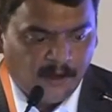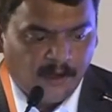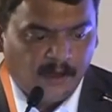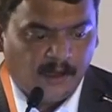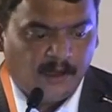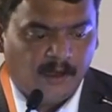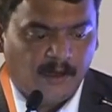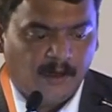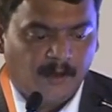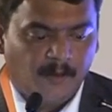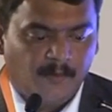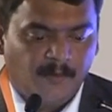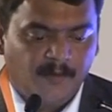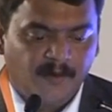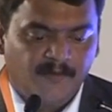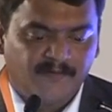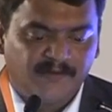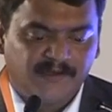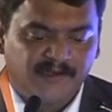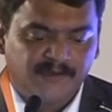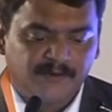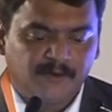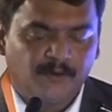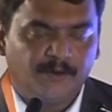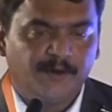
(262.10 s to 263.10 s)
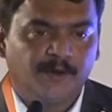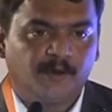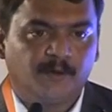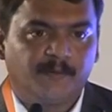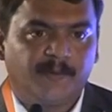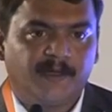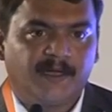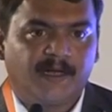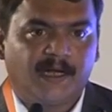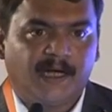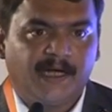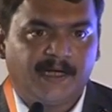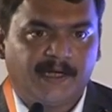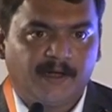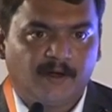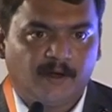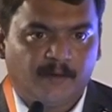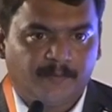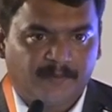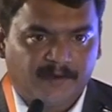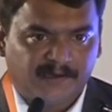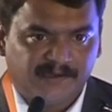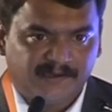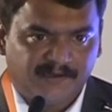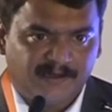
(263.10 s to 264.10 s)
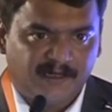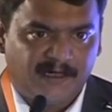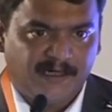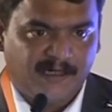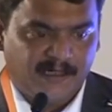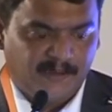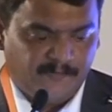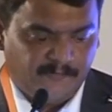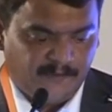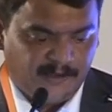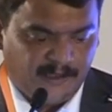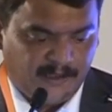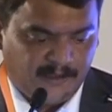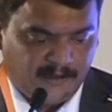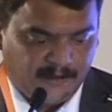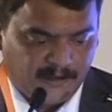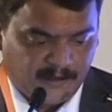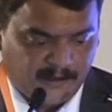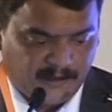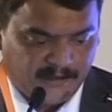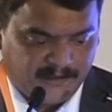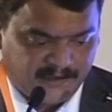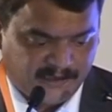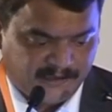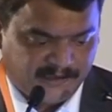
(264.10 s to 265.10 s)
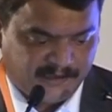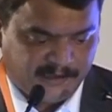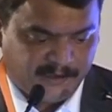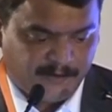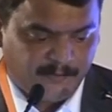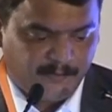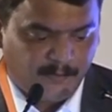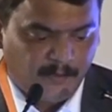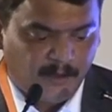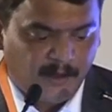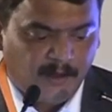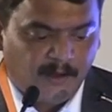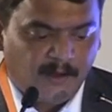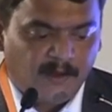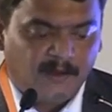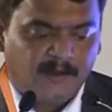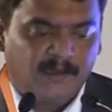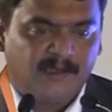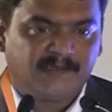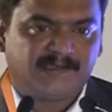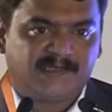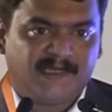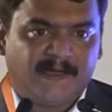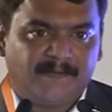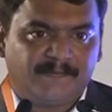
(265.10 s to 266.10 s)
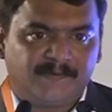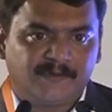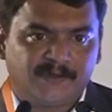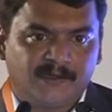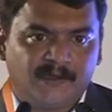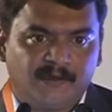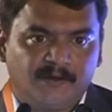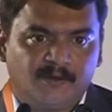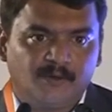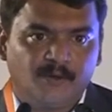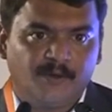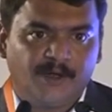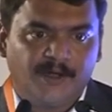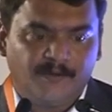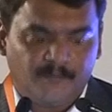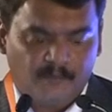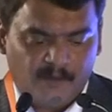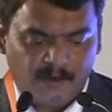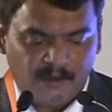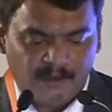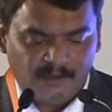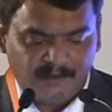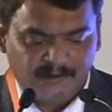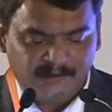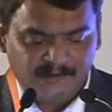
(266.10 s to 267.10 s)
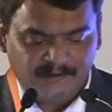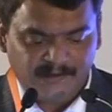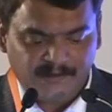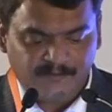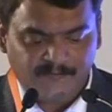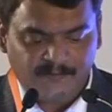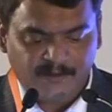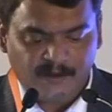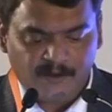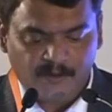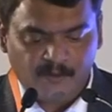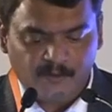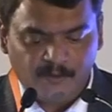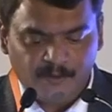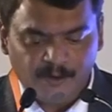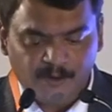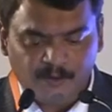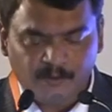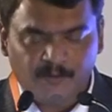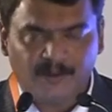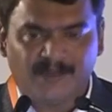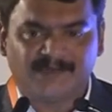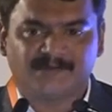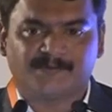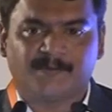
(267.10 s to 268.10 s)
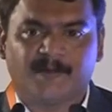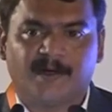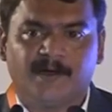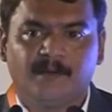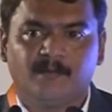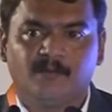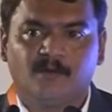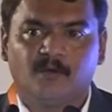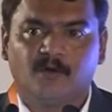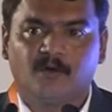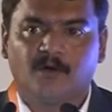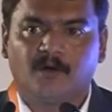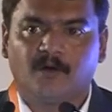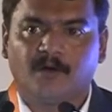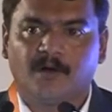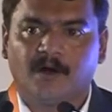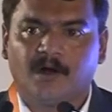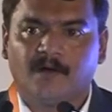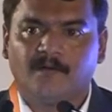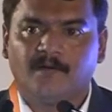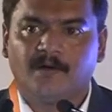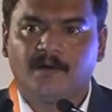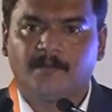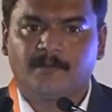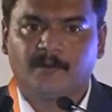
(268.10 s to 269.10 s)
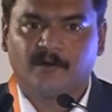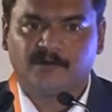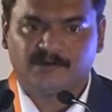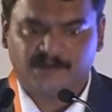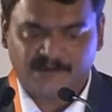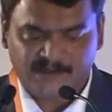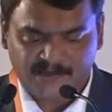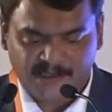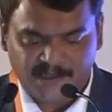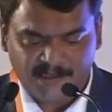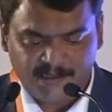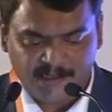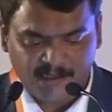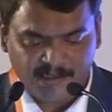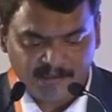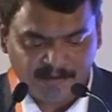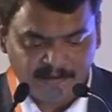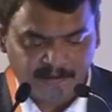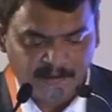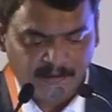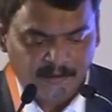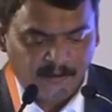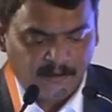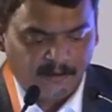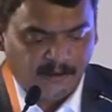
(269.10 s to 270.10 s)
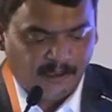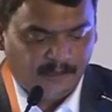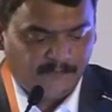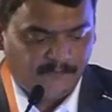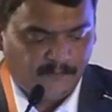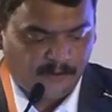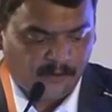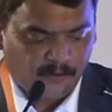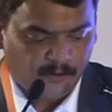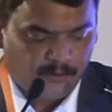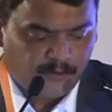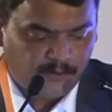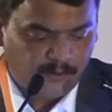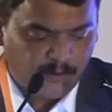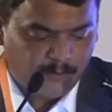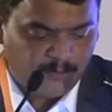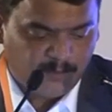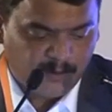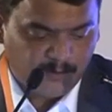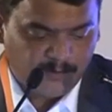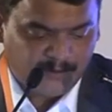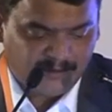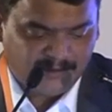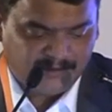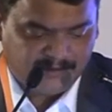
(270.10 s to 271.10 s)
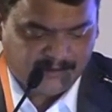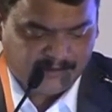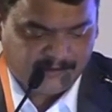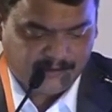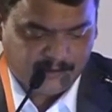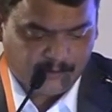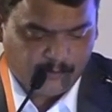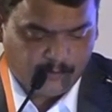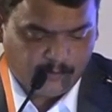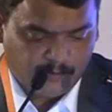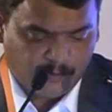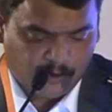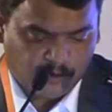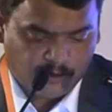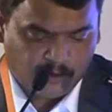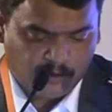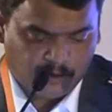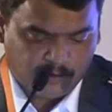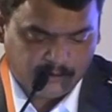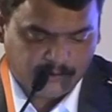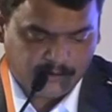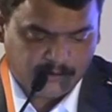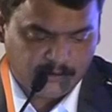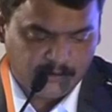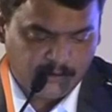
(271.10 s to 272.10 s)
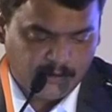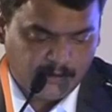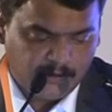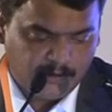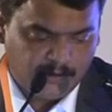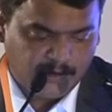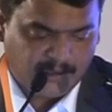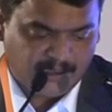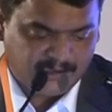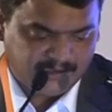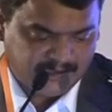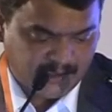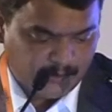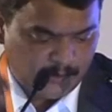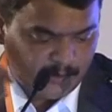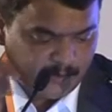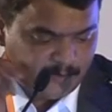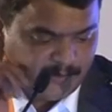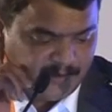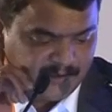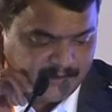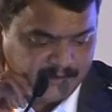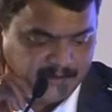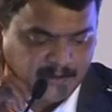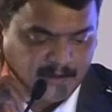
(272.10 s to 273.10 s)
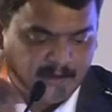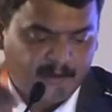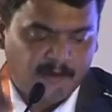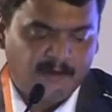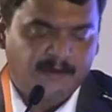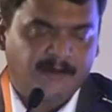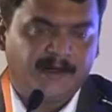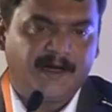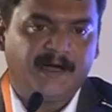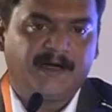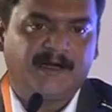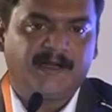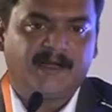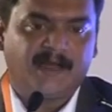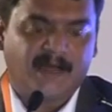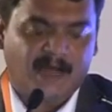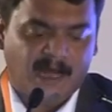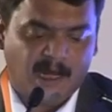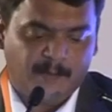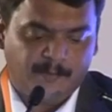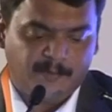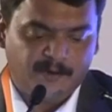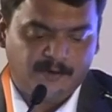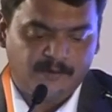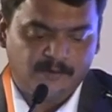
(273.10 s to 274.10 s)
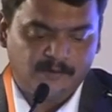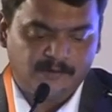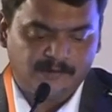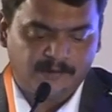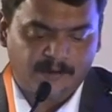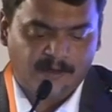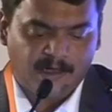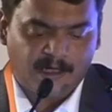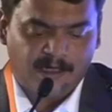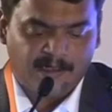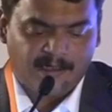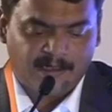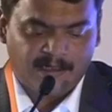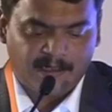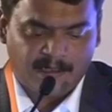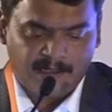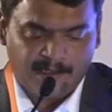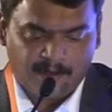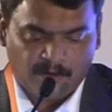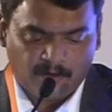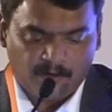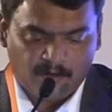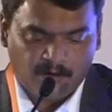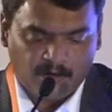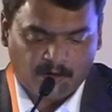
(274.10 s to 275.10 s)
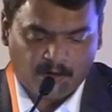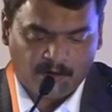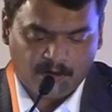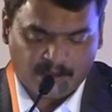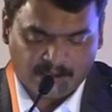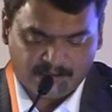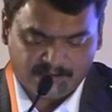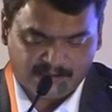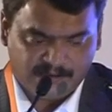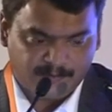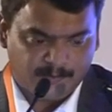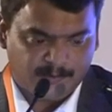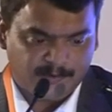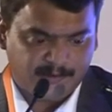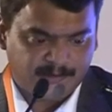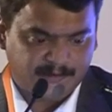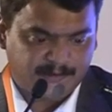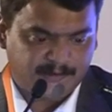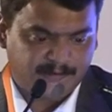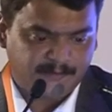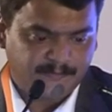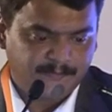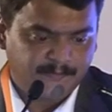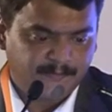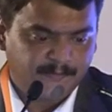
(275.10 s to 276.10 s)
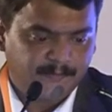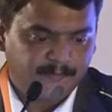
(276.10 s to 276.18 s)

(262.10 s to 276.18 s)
uh, which is going to be an IT operation and delivery uh, system. The steps to involve in this is we are going to expand more on our process areas, and we are going to implement the system across the customer base, creating a happy user and delight all, all customers.